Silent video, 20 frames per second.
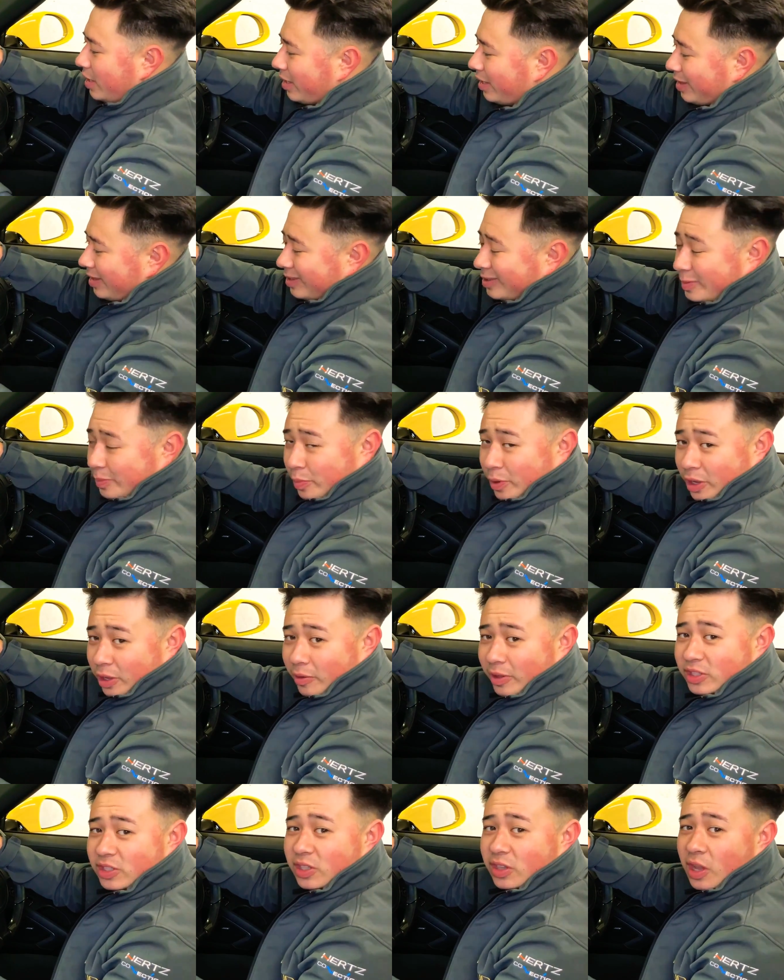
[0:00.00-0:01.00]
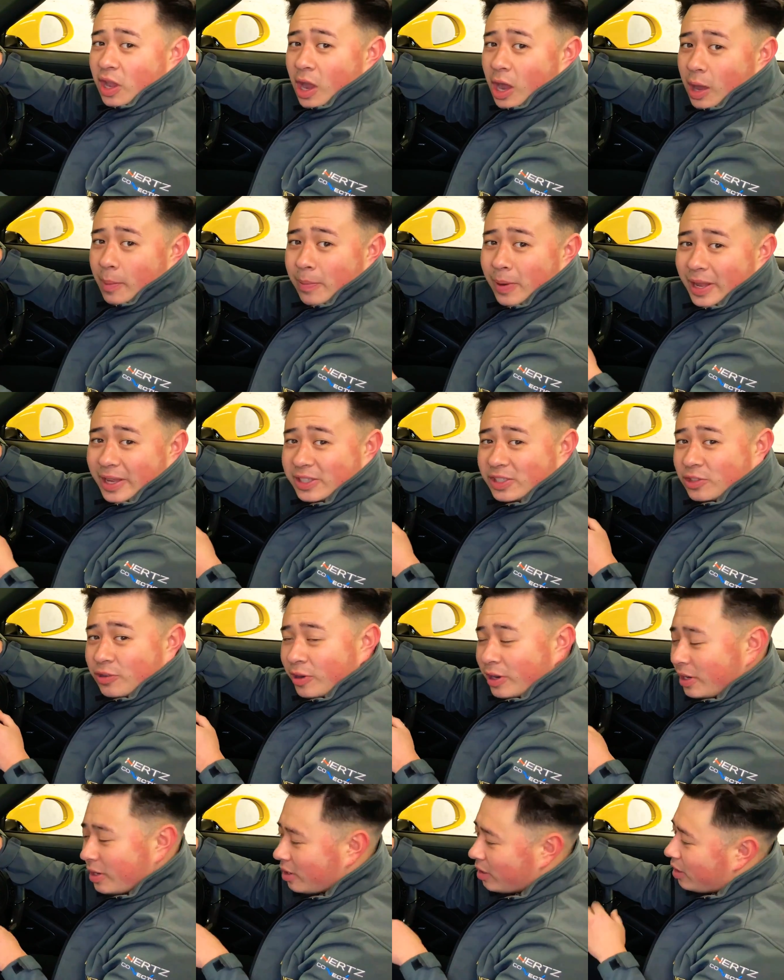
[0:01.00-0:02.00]
This will bring you into the CarPlay
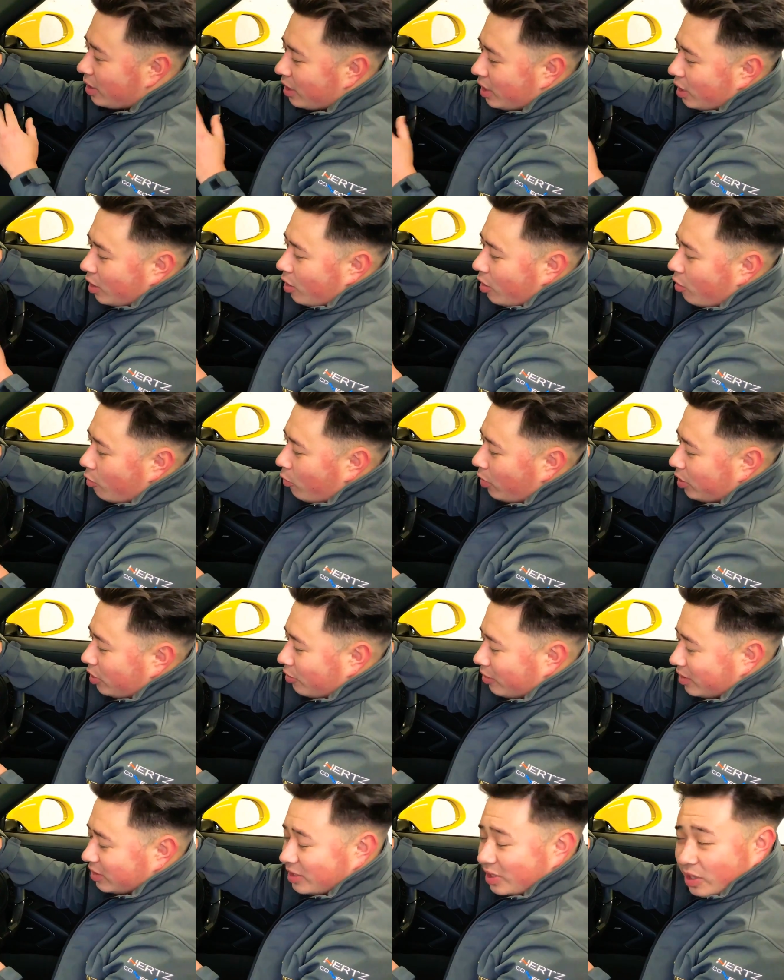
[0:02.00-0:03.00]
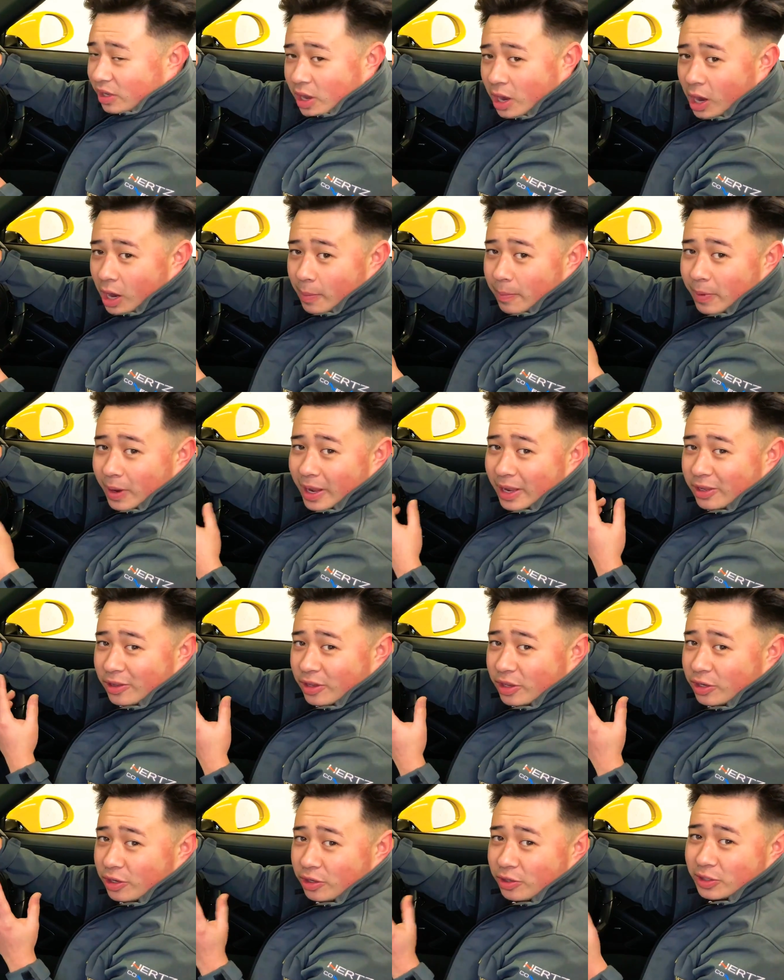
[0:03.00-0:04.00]
screen. When you're into the CarPlay, you
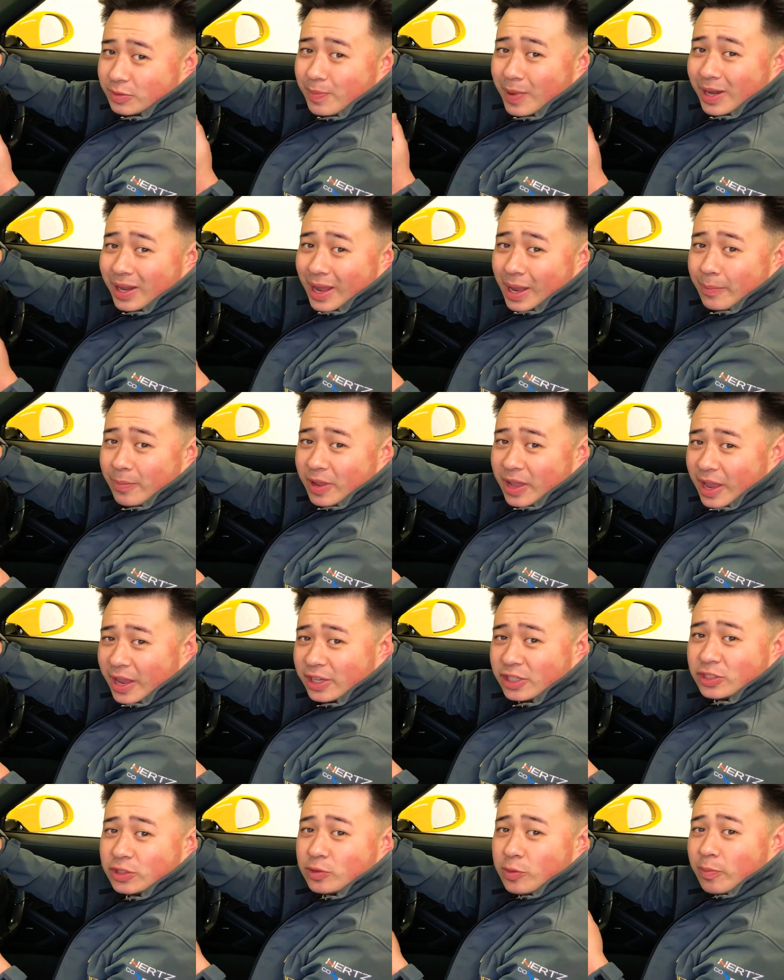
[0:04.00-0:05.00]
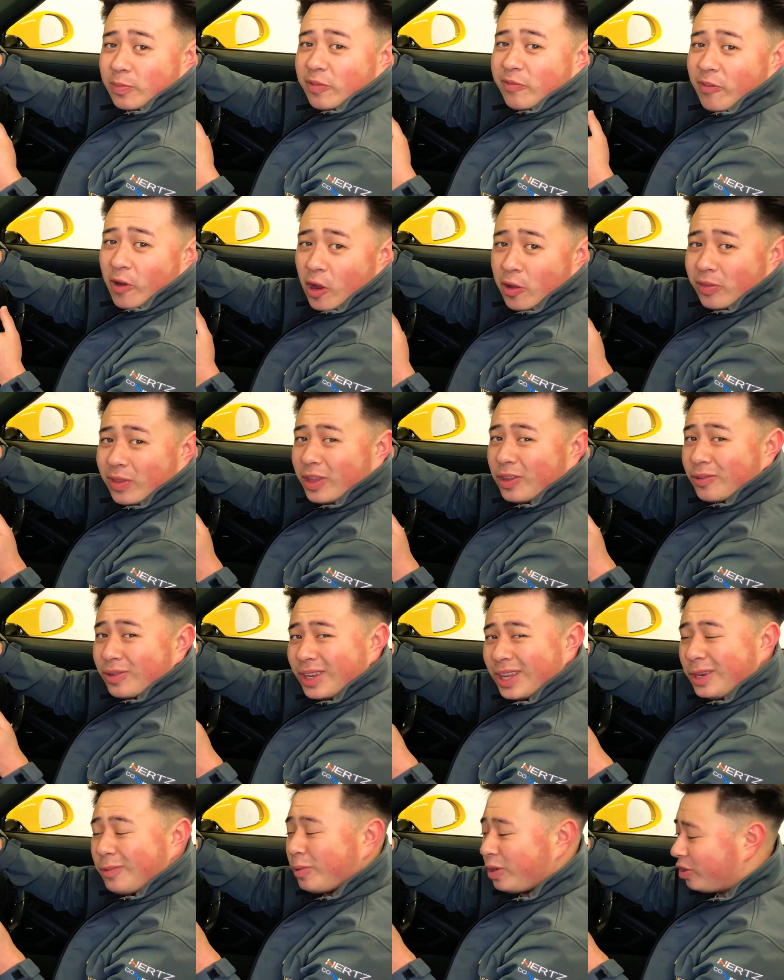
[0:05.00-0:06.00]
can use many applications from your phone that you'll
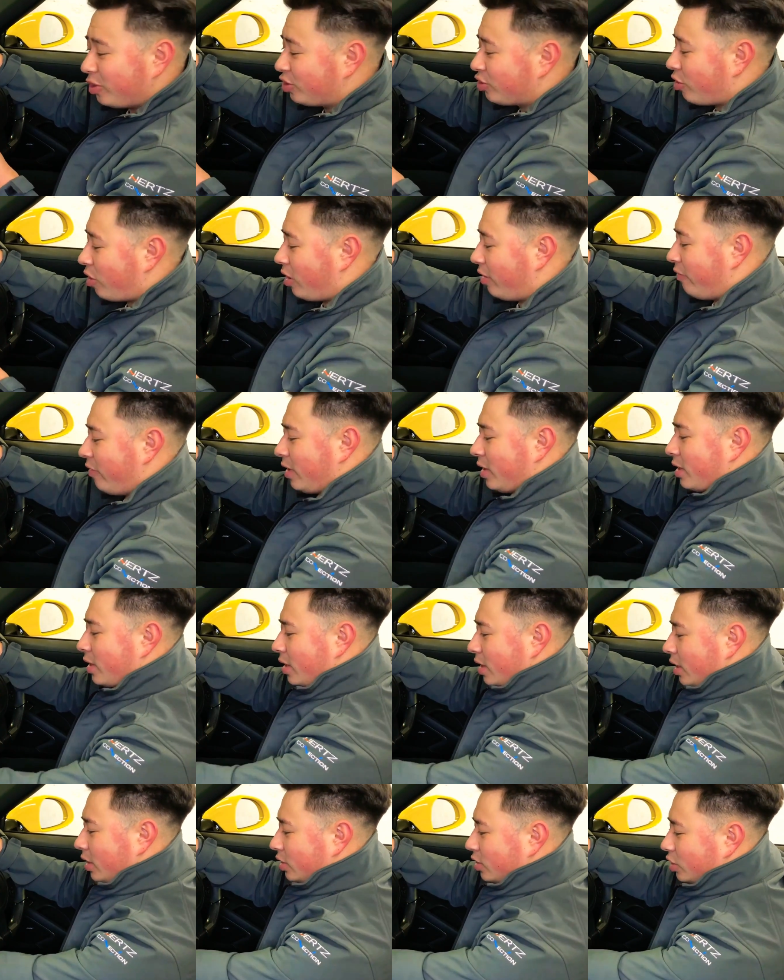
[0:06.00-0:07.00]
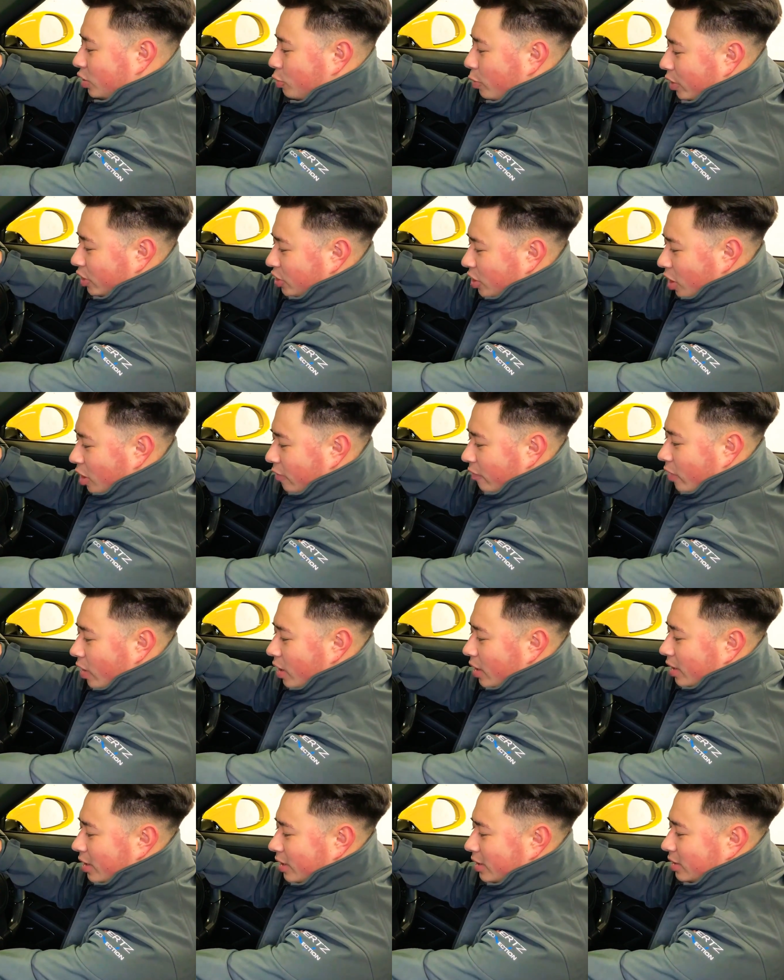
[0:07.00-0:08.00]
need when you're driving. To switch over
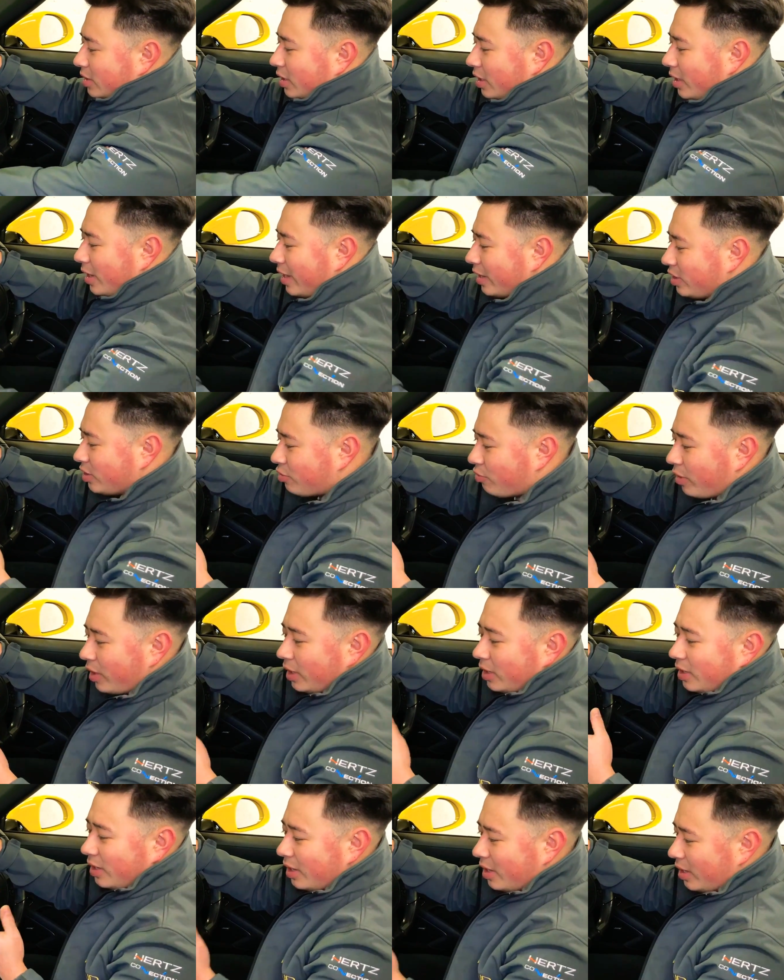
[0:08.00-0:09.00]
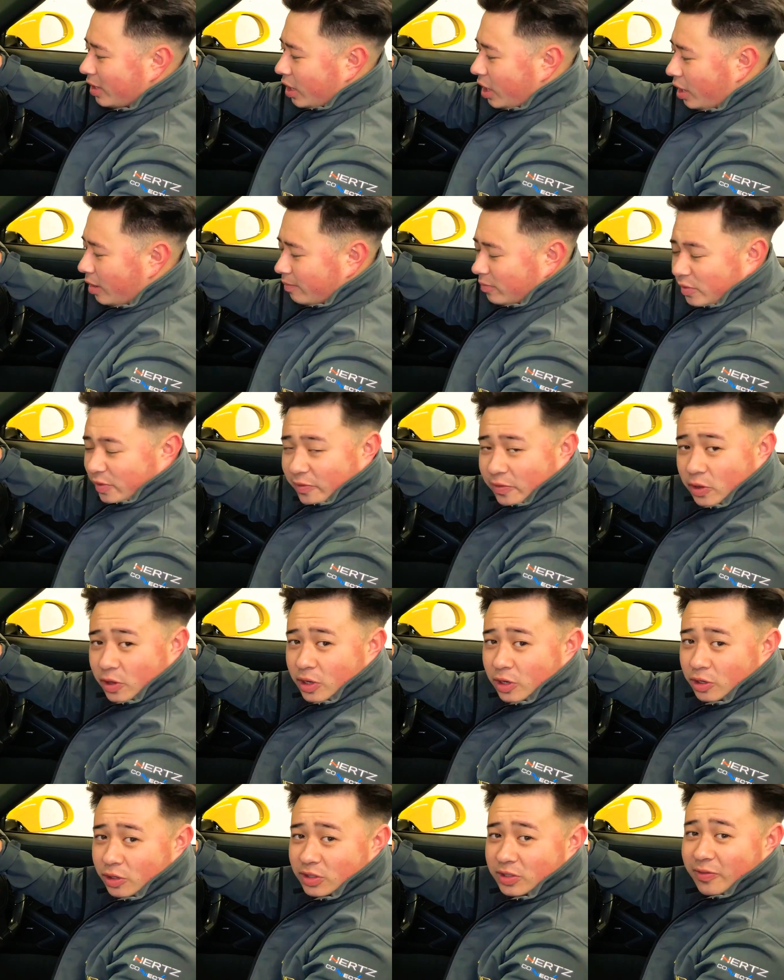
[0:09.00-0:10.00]
to the next screen, you can
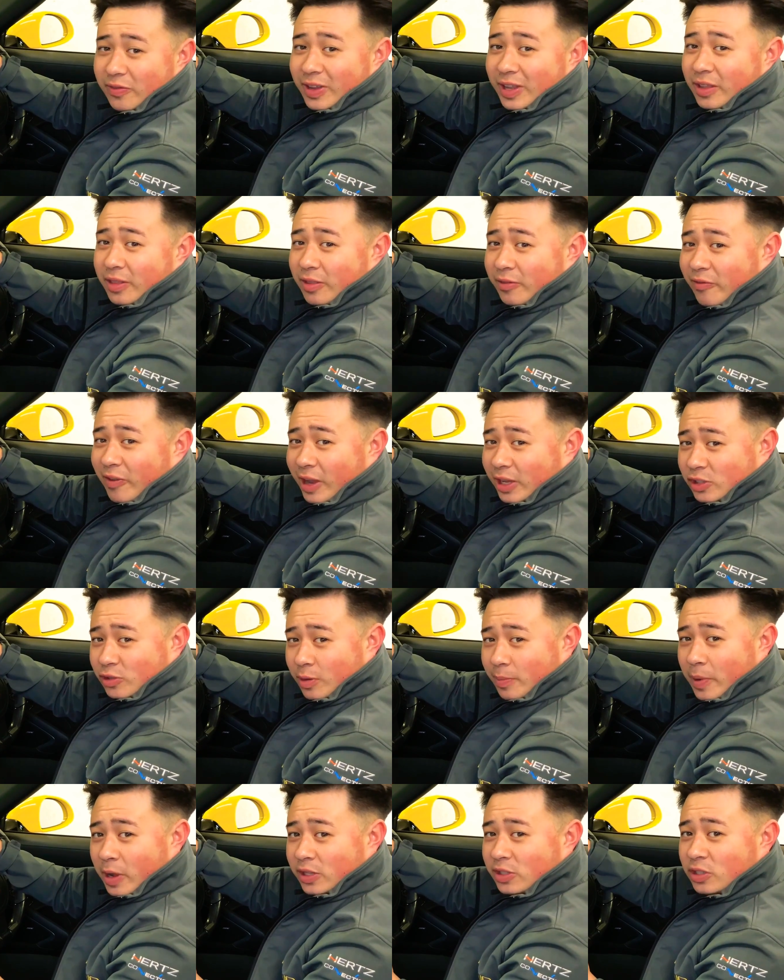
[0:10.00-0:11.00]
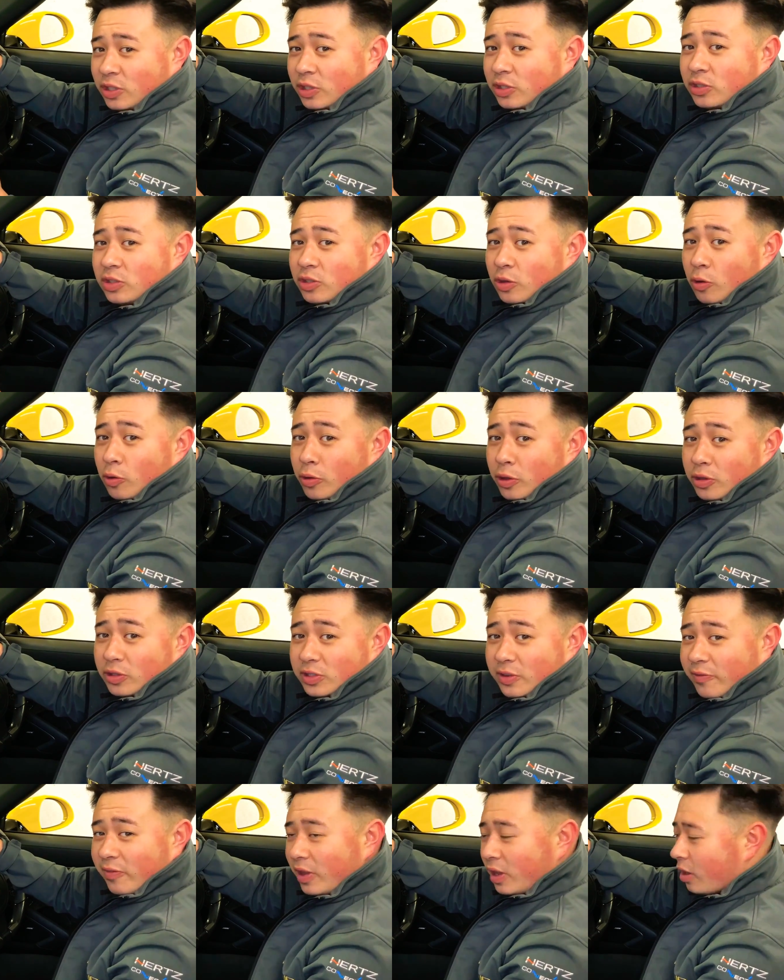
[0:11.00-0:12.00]
use either factory buttons or use your
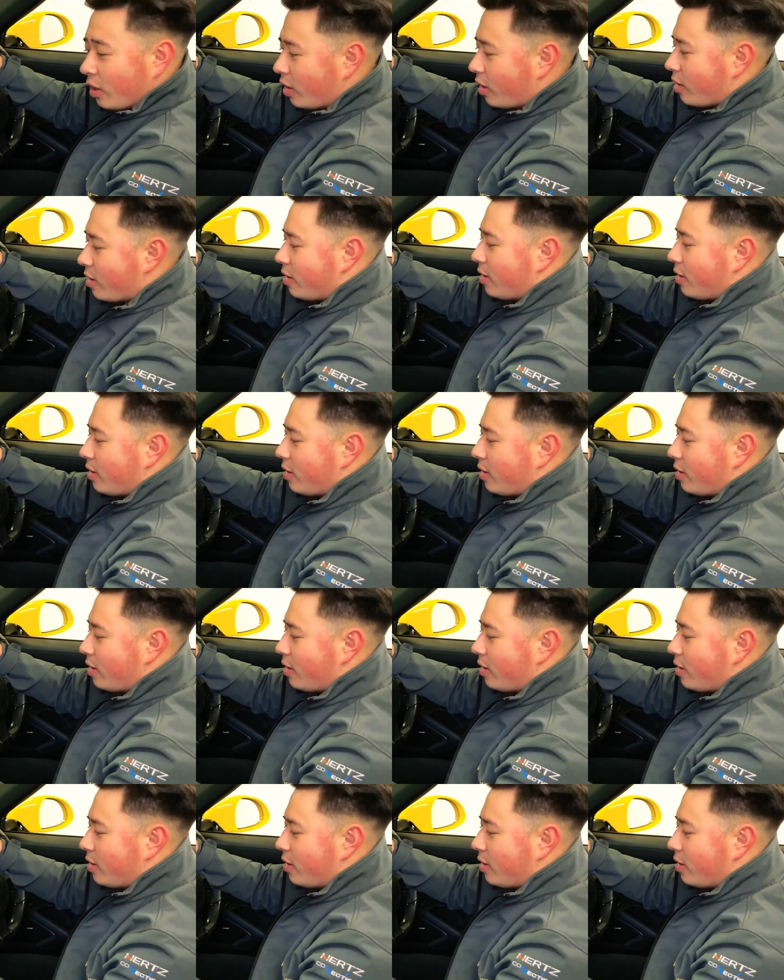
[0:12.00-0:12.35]
finger.